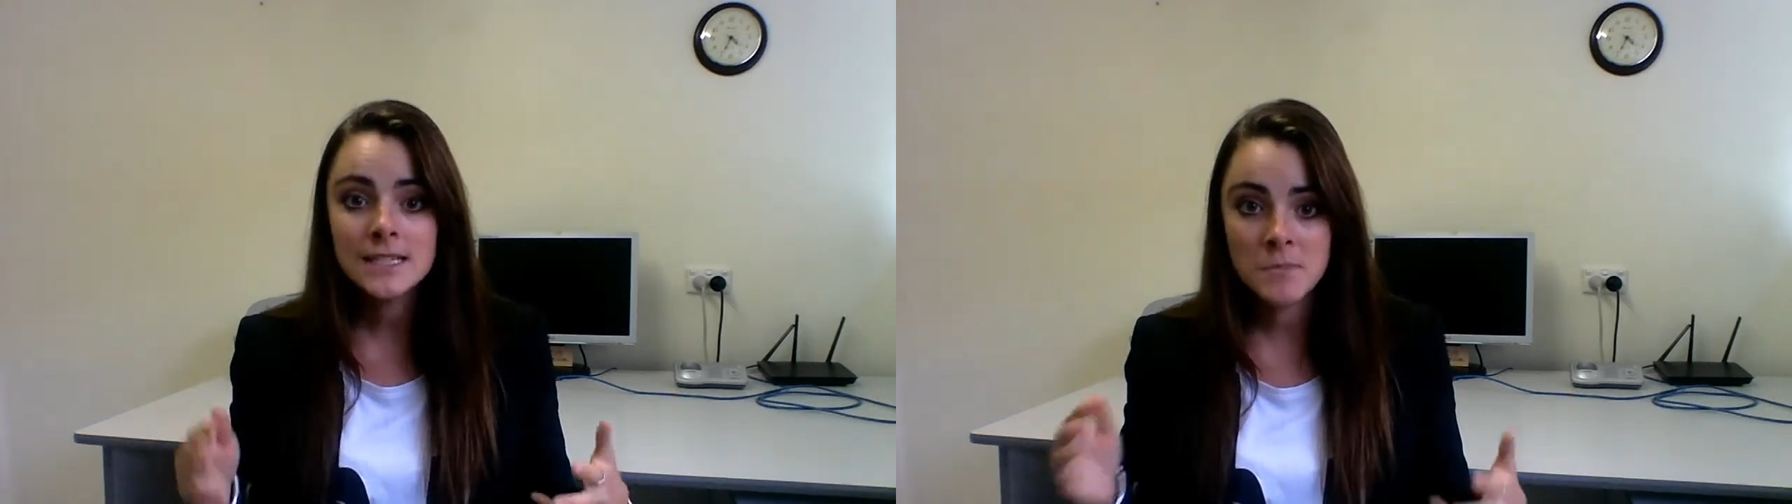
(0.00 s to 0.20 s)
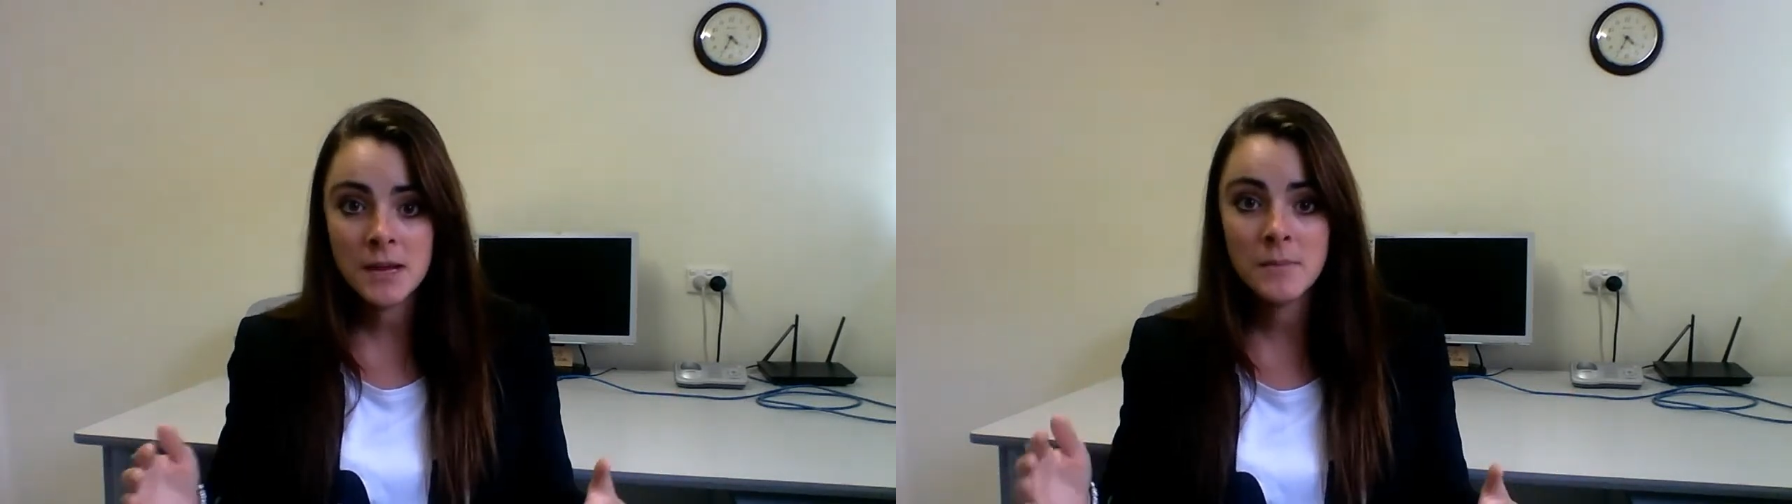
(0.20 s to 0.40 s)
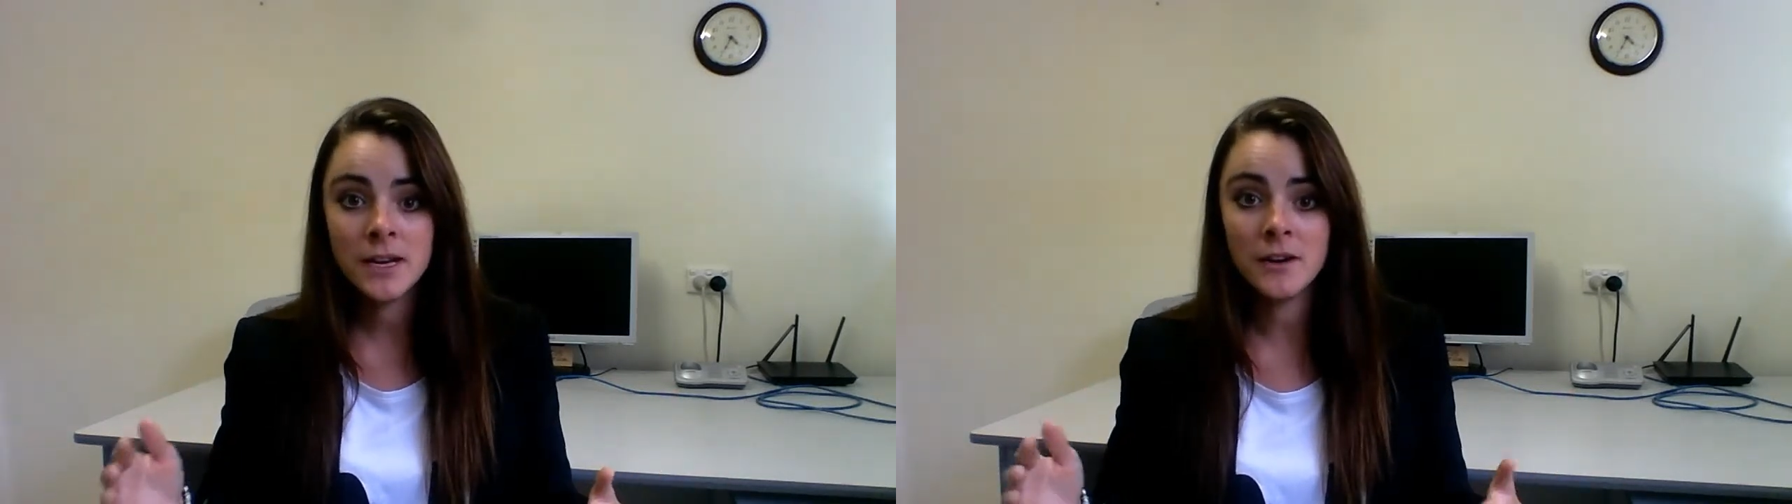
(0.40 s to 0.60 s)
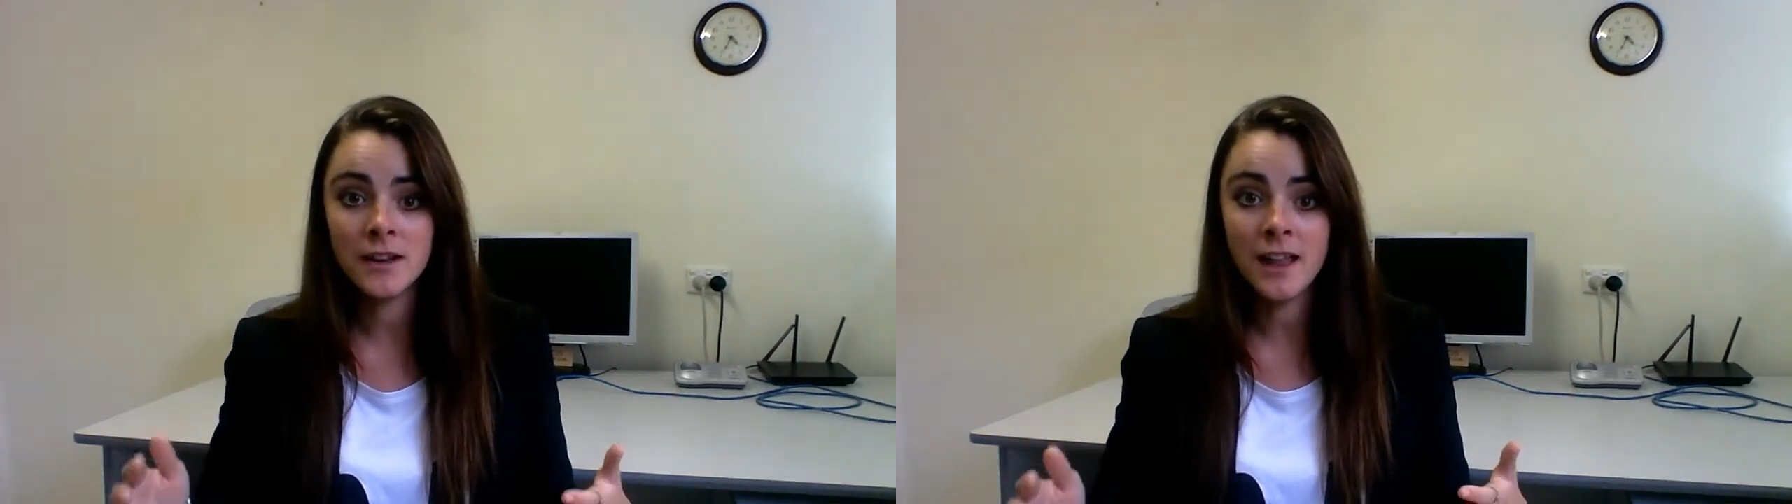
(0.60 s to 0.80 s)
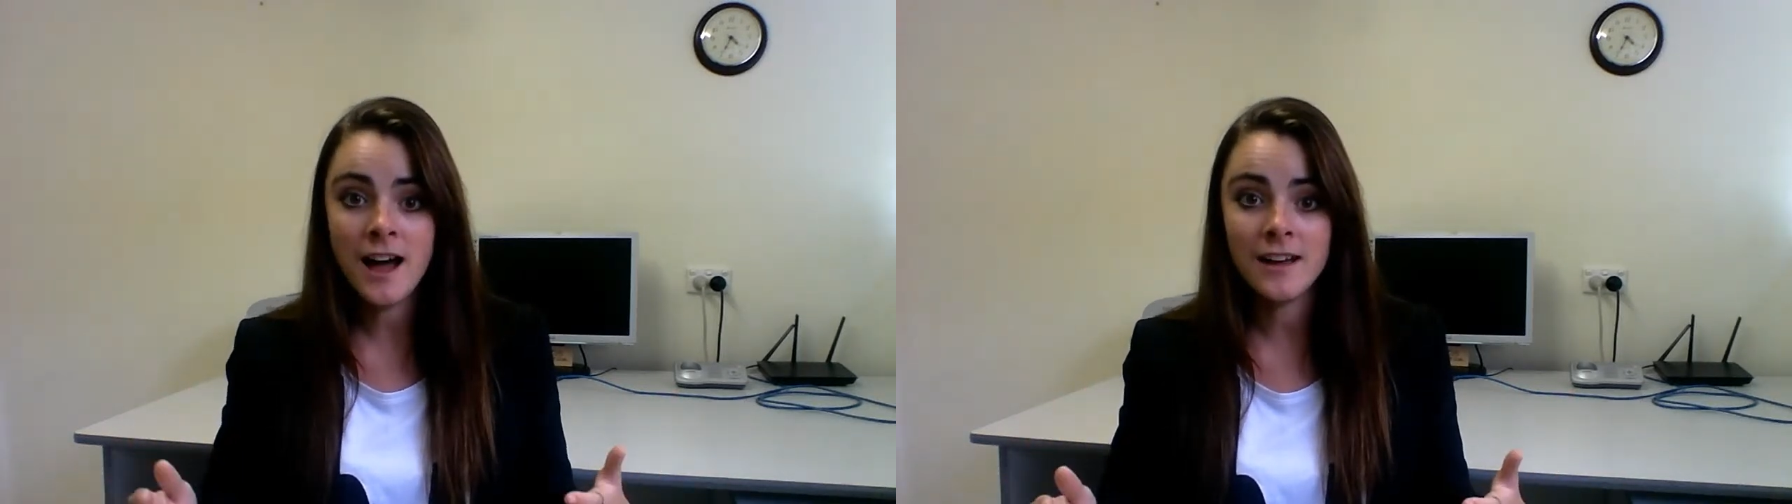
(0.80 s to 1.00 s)
to make money
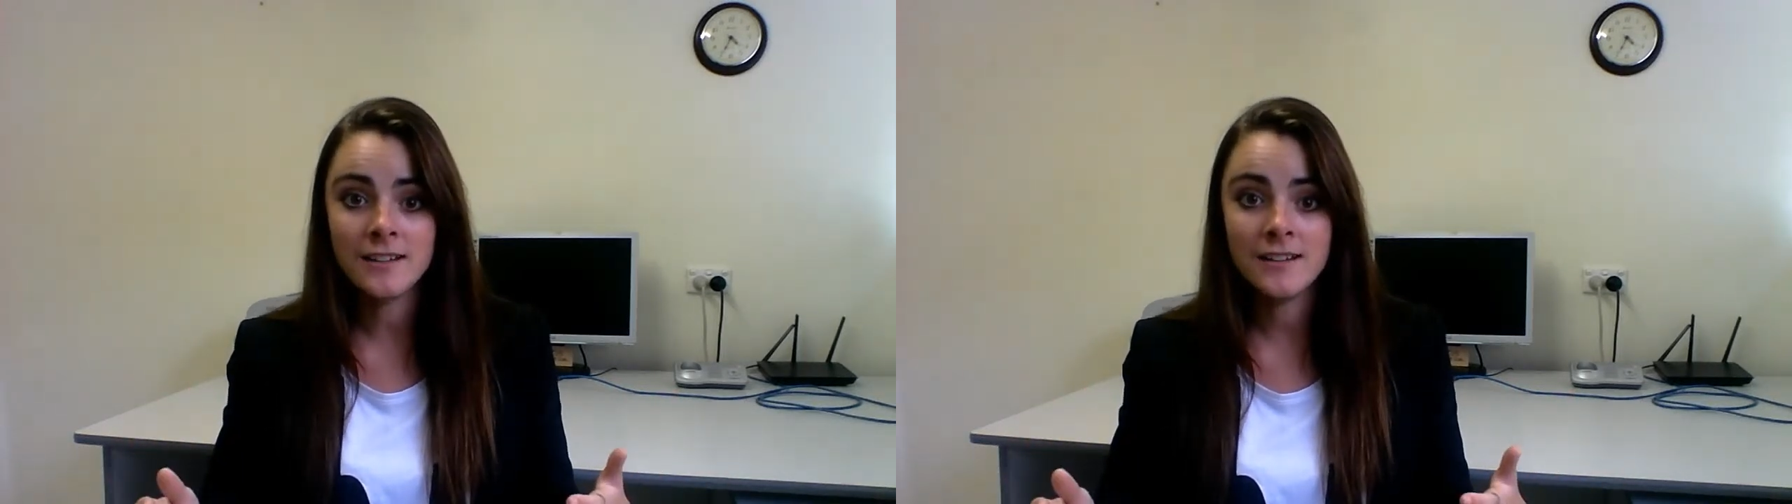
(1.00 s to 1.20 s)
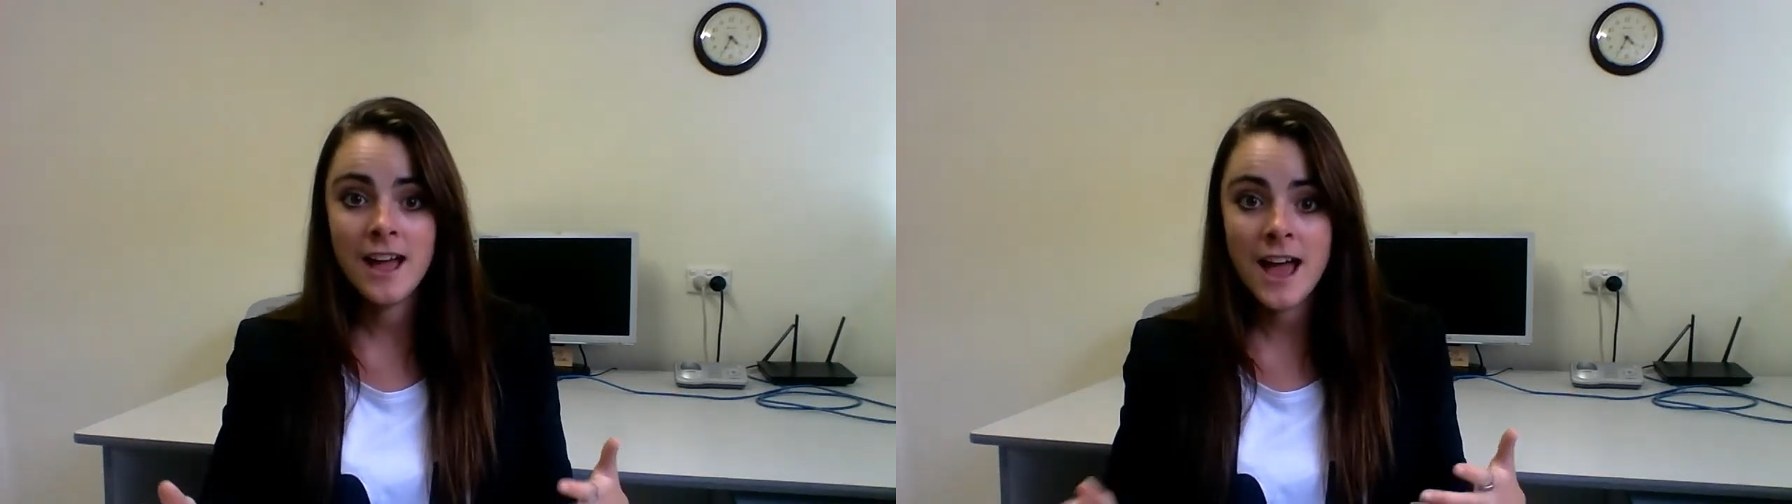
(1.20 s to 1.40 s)
online